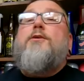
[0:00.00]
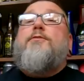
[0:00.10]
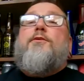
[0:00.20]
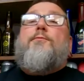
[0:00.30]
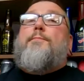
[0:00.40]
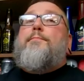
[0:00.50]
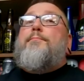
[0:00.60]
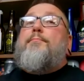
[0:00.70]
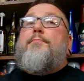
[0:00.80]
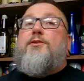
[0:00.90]
So,
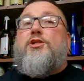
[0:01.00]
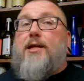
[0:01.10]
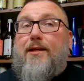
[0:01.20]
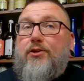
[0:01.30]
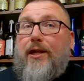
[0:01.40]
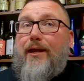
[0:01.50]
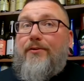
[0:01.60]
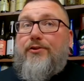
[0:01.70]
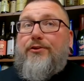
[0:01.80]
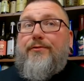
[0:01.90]
shit can
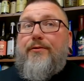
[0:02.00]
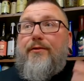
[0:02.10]
change.